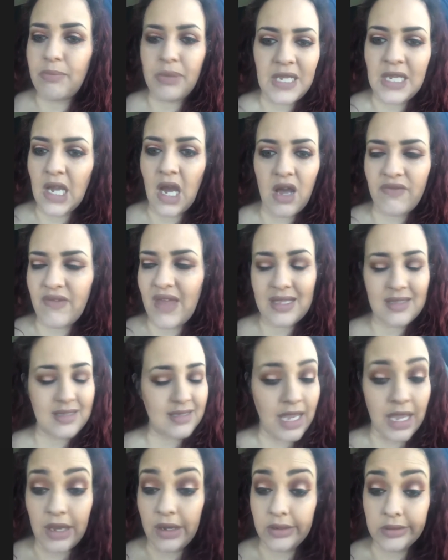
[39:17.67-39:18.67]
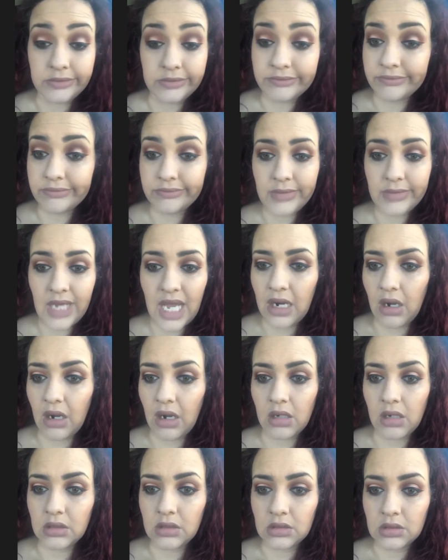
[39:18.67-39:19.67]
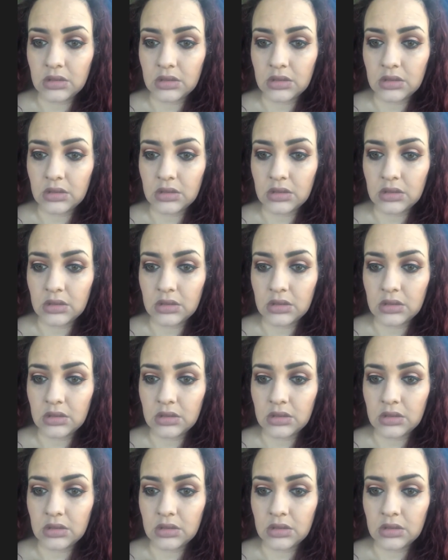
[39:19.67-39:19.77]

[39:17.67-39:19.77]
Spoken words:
be on that scale at all.